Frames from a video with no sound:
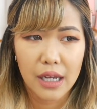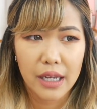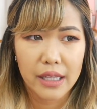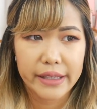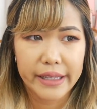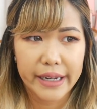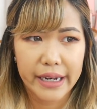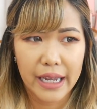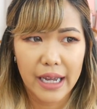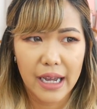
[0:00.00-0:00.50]

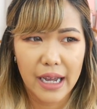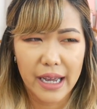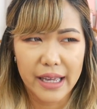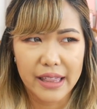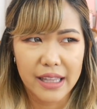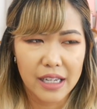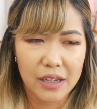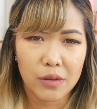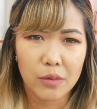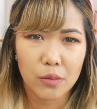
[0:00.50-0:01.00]
that I
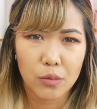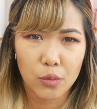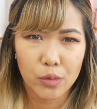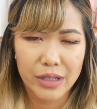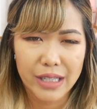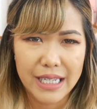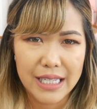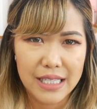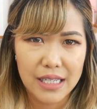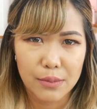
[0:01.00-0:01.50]
think
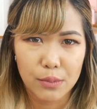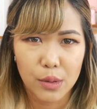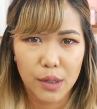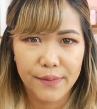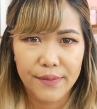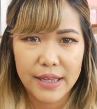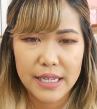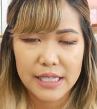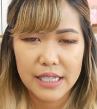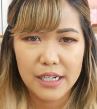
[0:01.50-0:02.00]
released in
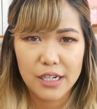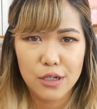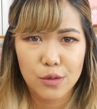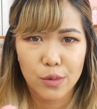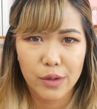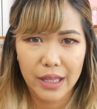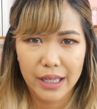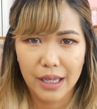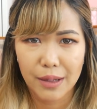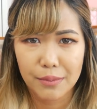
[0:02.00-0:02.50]
previous years were
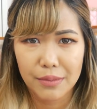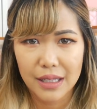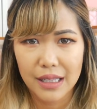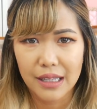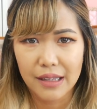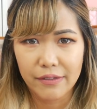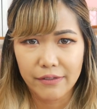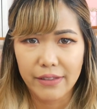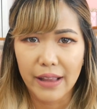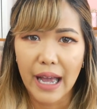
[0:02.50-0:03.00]
like completely
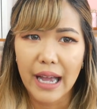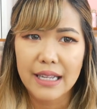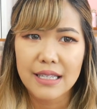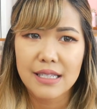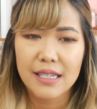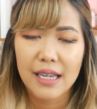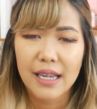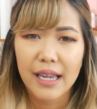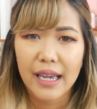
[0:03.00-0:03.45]
flat,